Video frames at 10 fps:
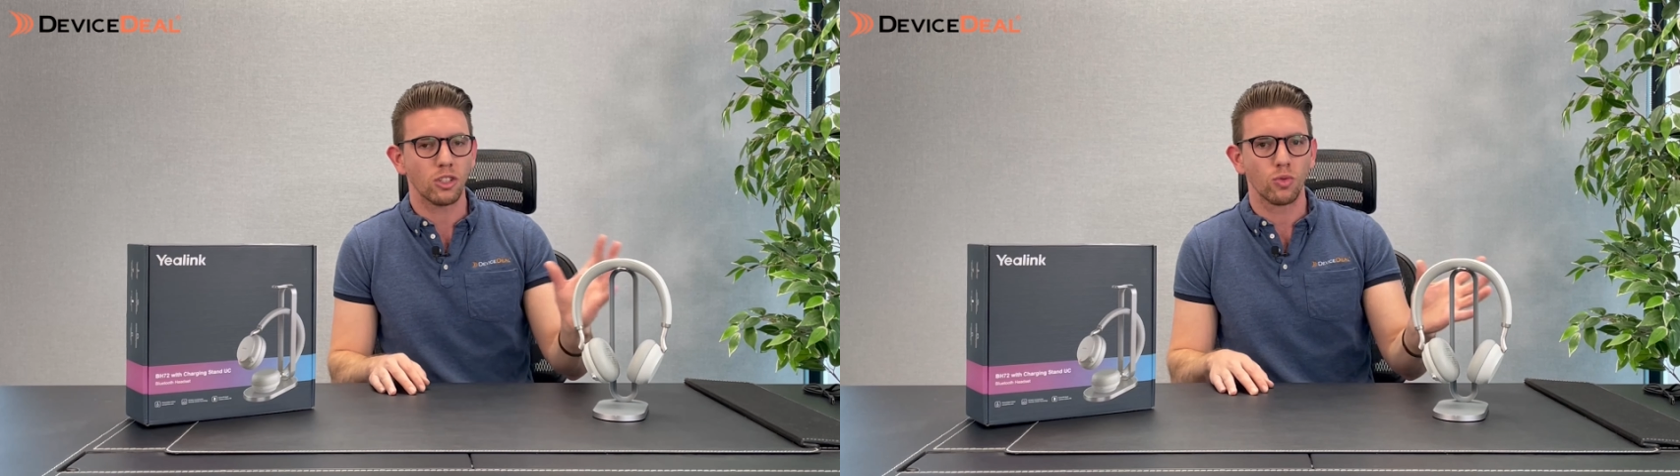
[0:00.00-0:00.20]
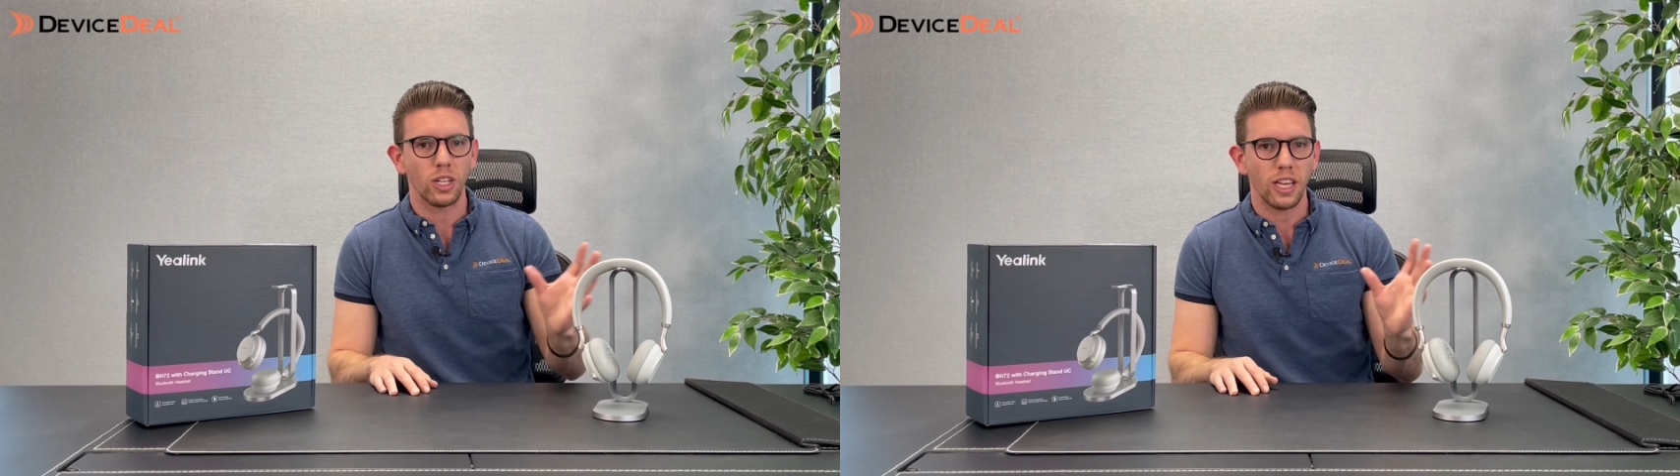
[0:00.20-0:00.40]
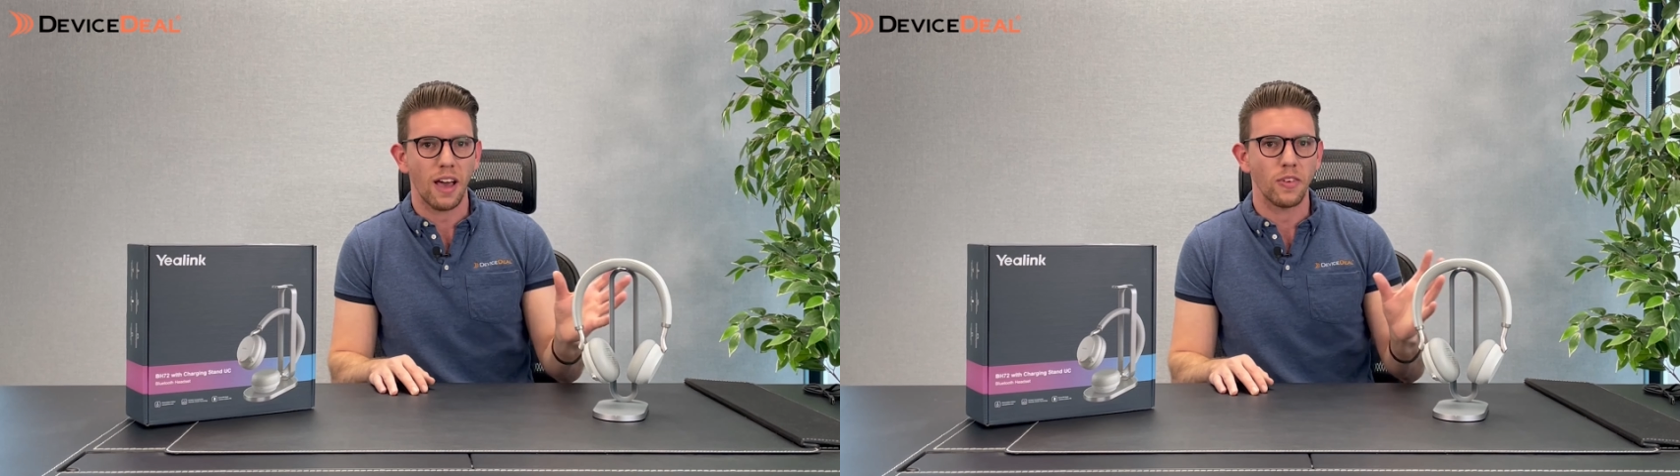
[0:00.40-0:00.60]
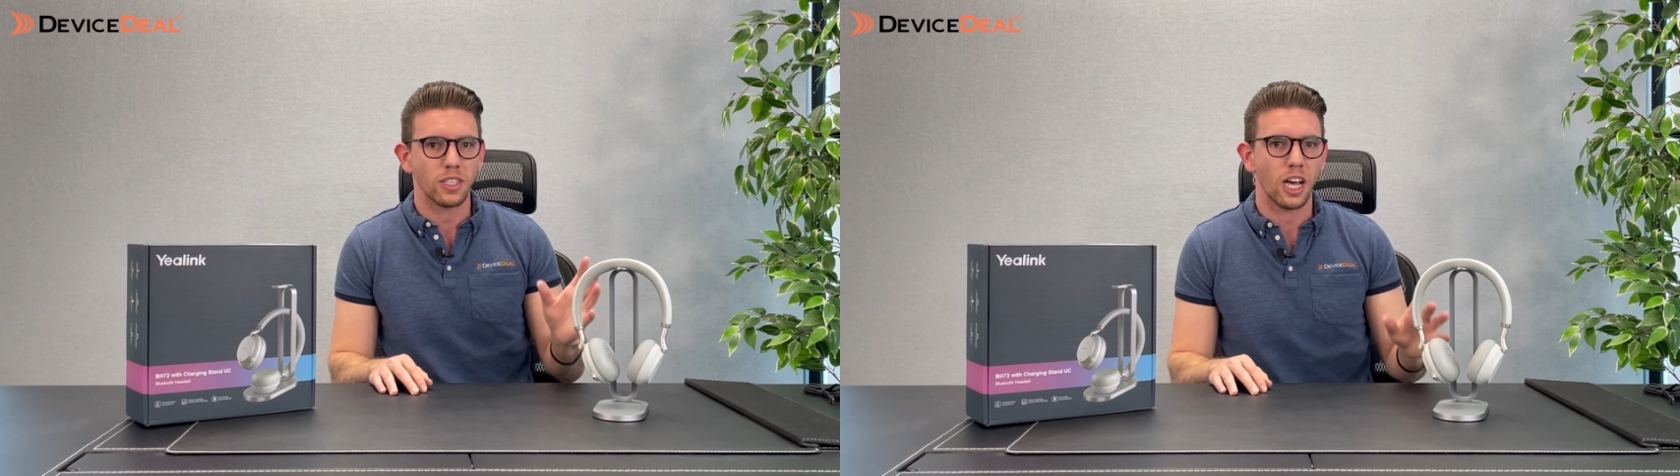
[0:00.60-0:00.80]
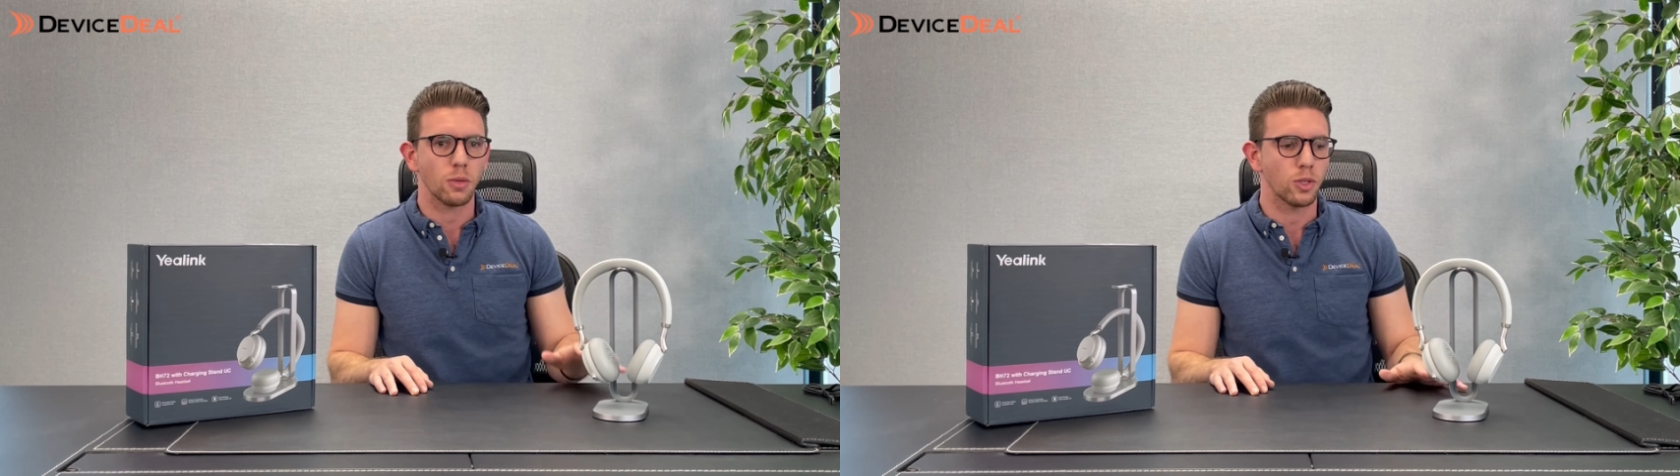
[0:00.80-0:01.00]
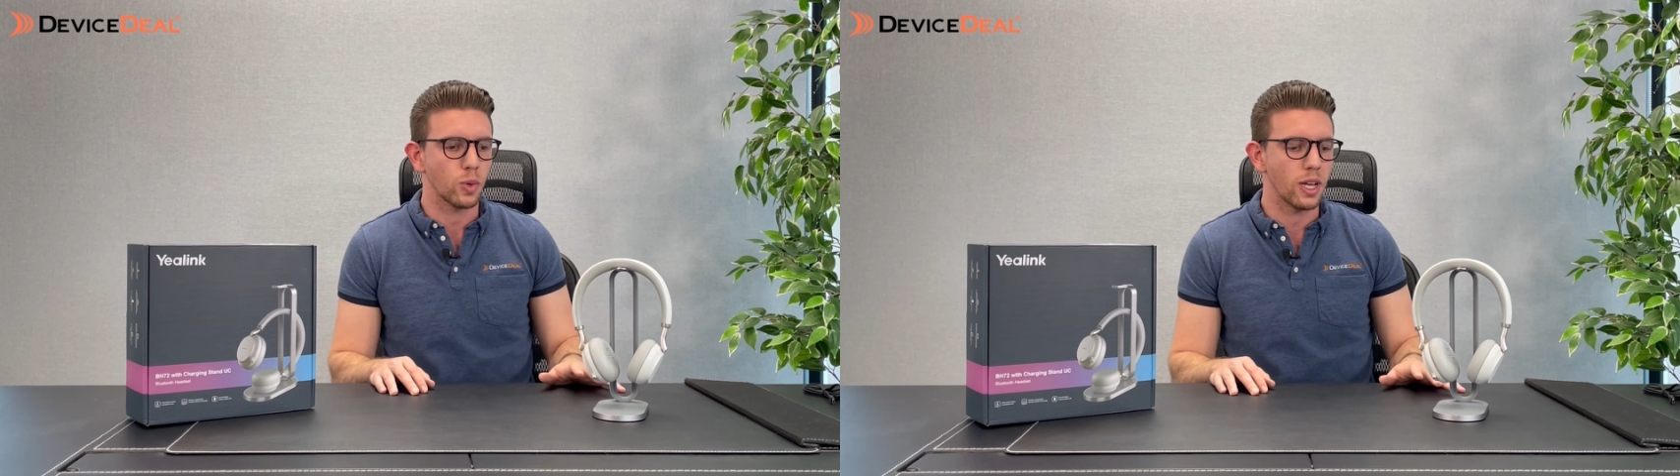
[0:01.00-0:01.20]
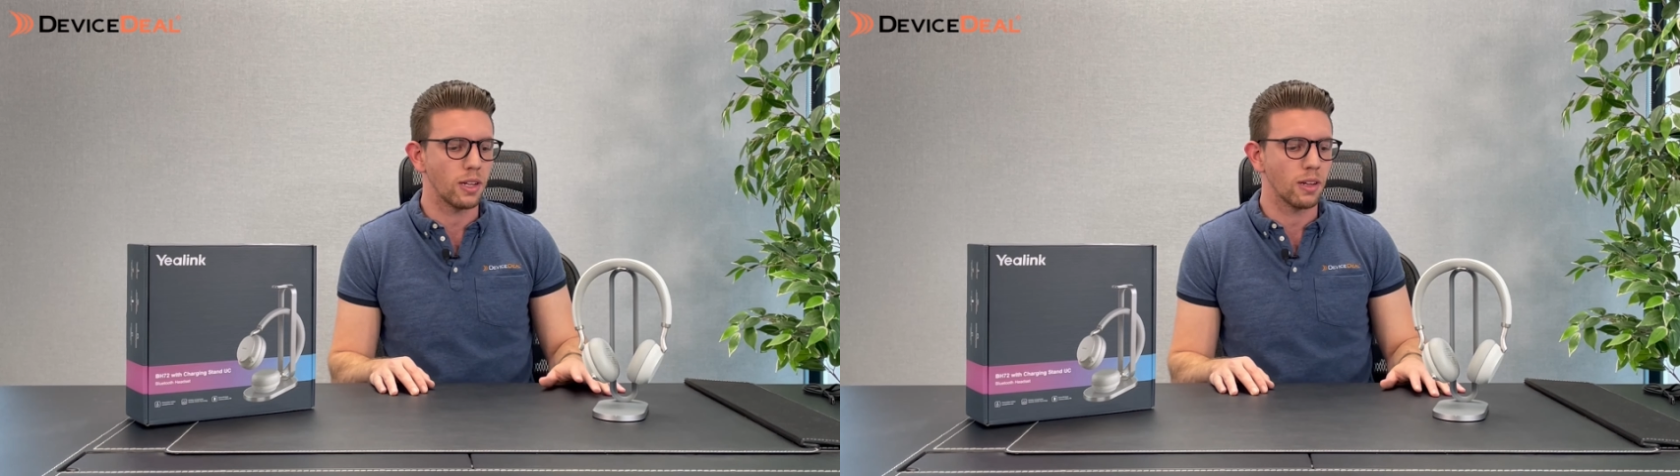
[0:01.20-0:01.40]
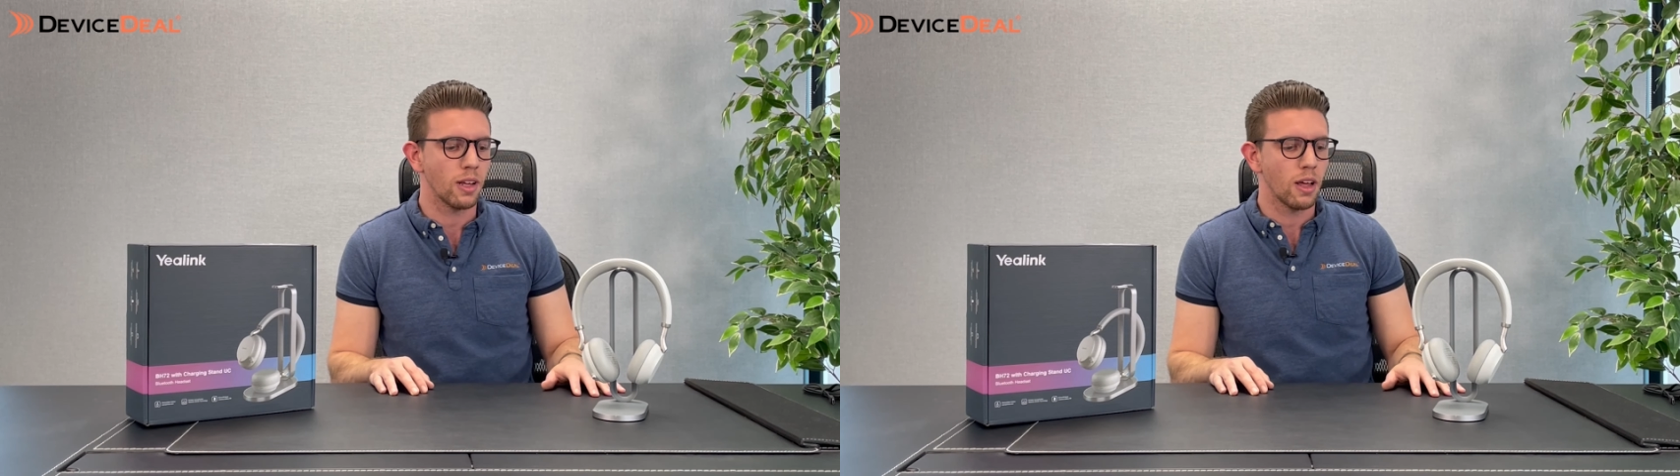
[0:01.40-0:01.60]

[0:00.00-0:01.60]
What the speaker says: really advertised between